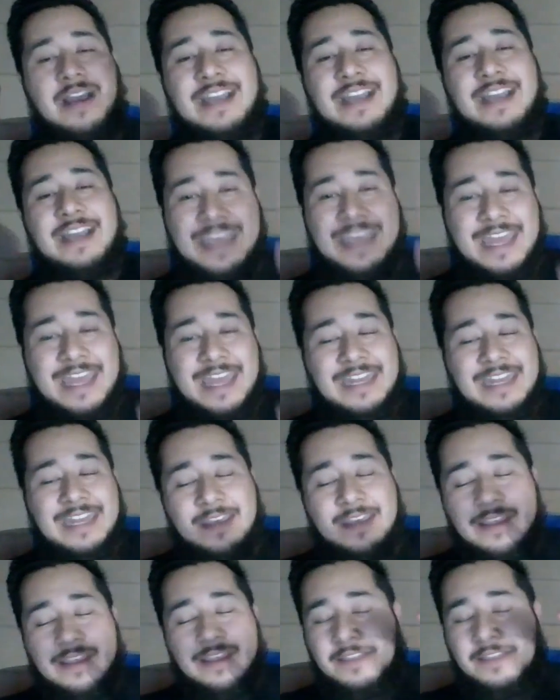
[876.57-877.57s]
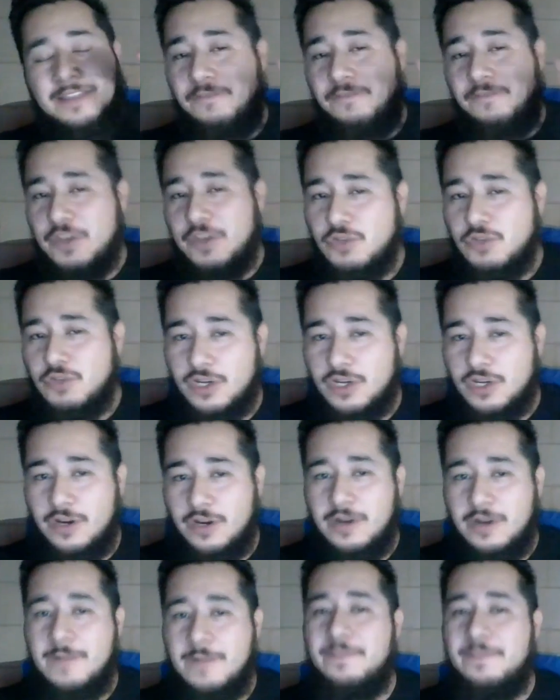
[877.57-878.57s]
Again, the
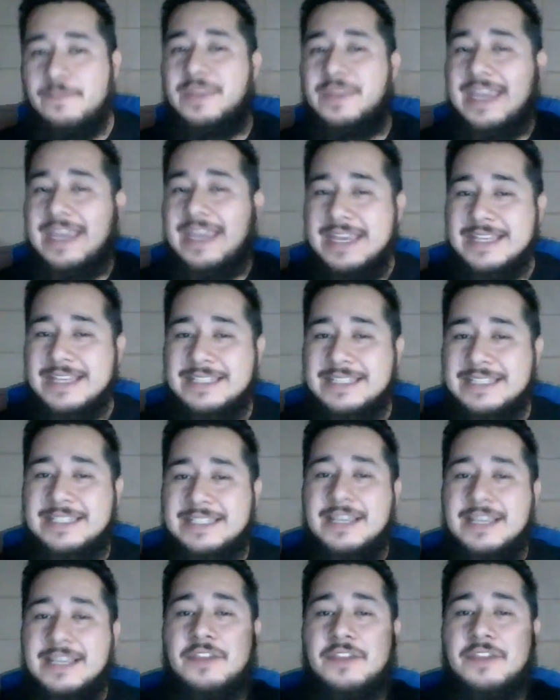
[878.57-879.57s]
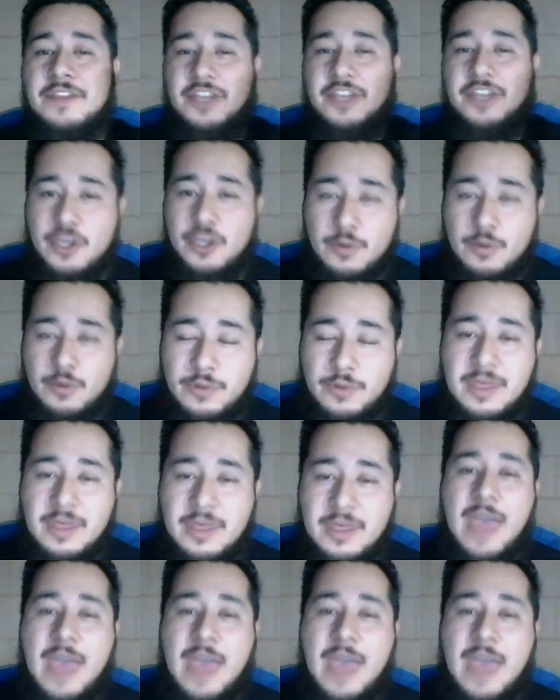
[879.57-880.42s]
future is the youth.